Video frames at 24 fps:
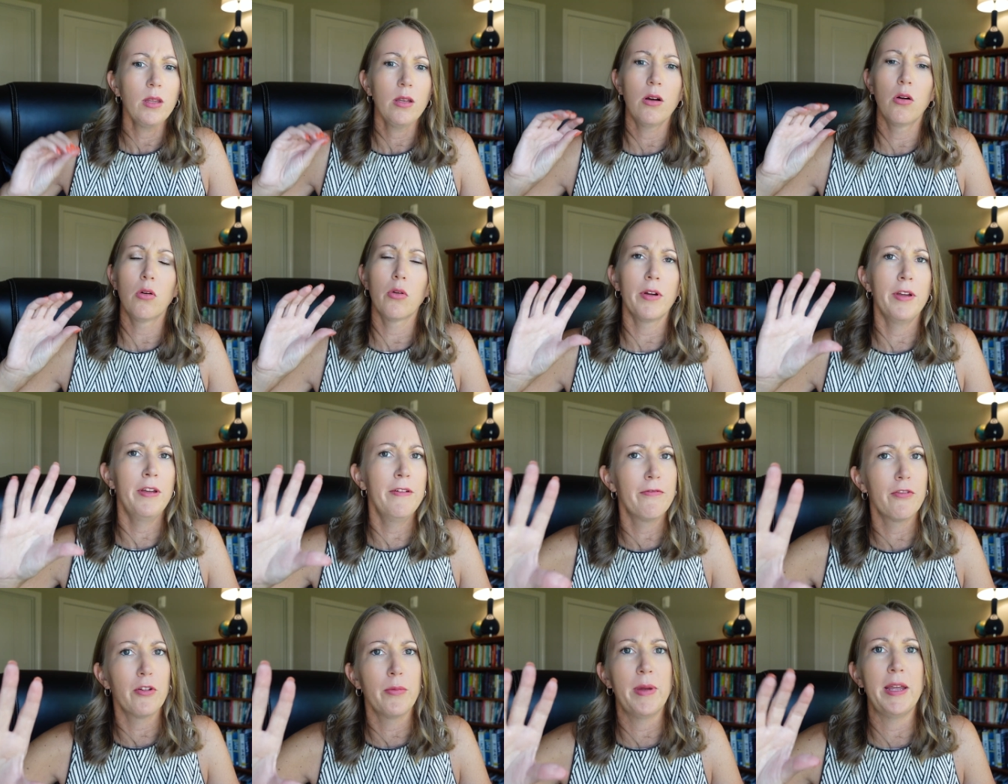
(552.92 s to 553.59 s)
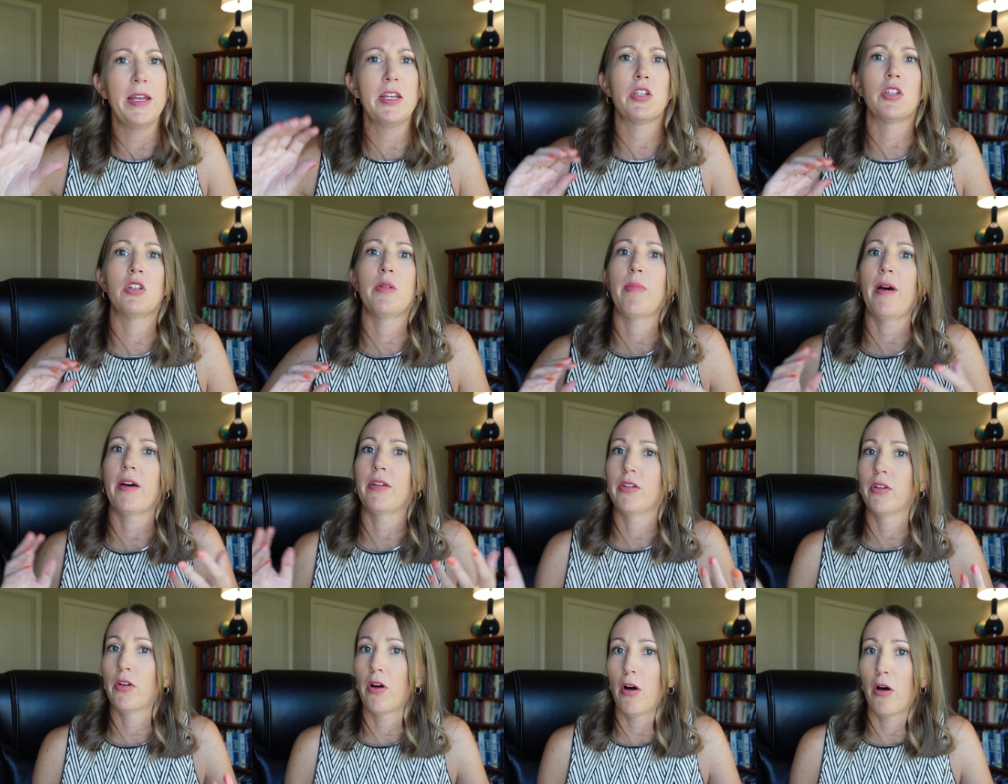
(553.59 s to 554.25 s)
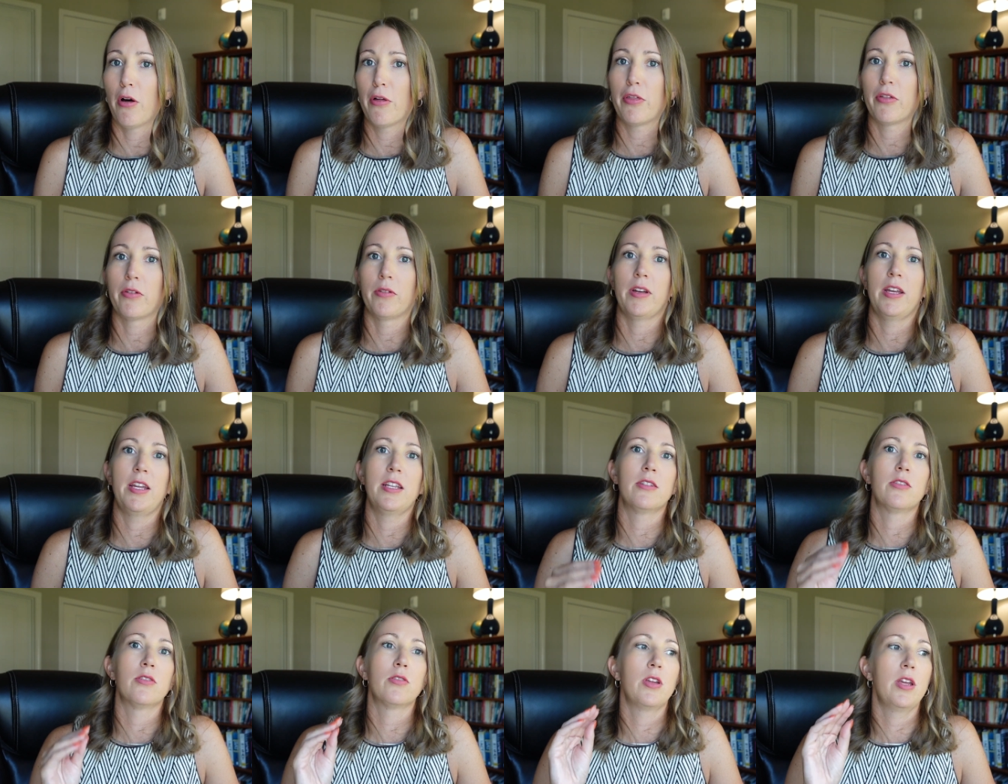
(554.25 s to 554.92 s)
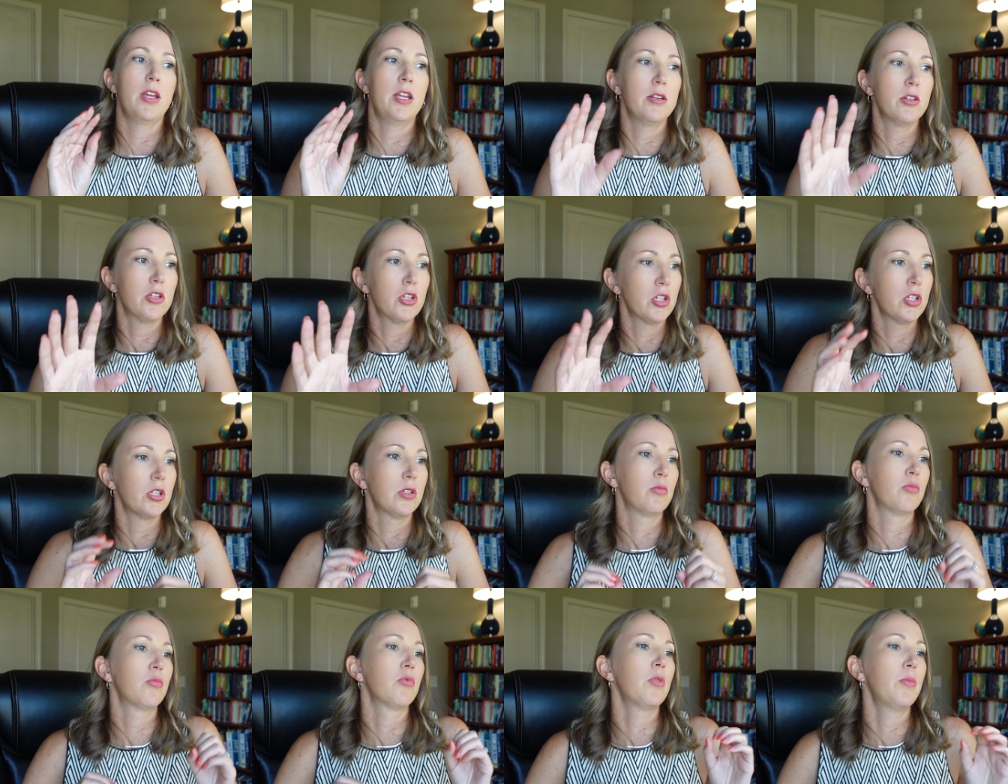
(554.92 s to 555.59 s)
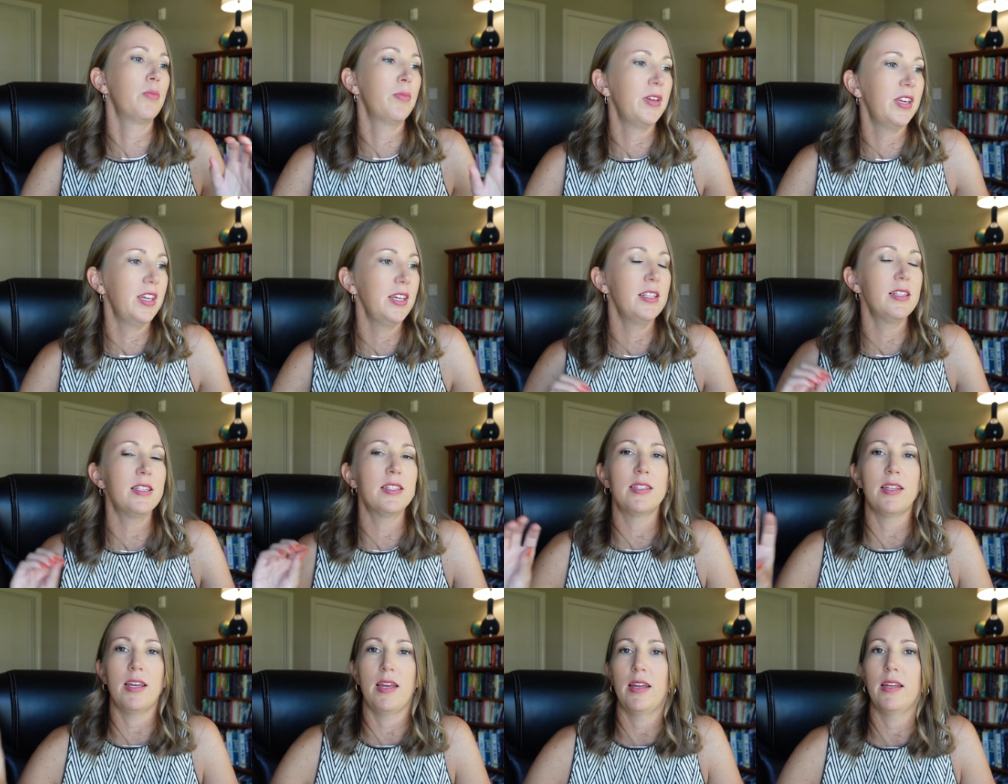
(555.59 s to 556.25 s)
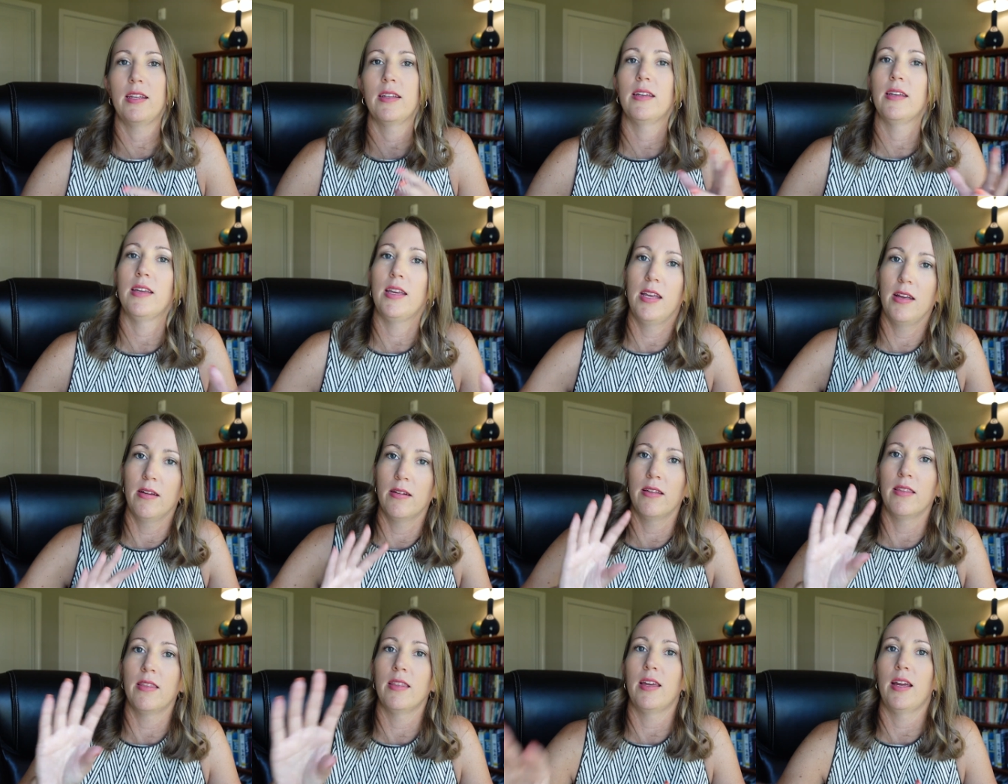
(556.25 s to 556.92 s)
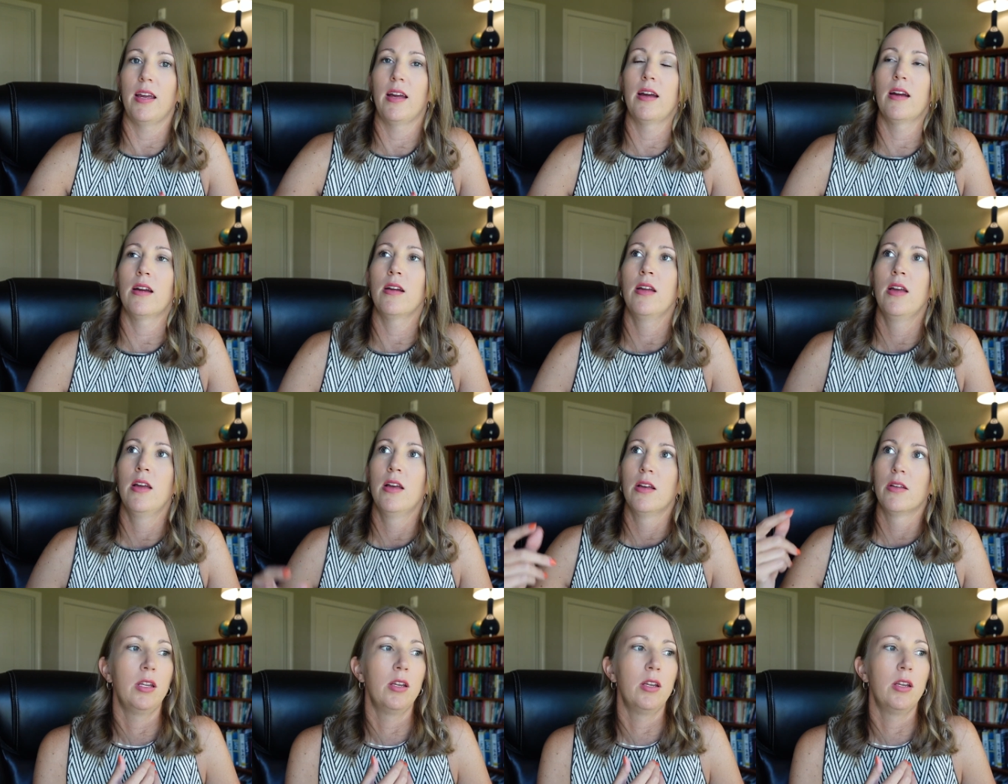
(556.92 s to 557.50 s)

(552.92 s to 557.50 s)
or information about an author, it, it repeats it here and there.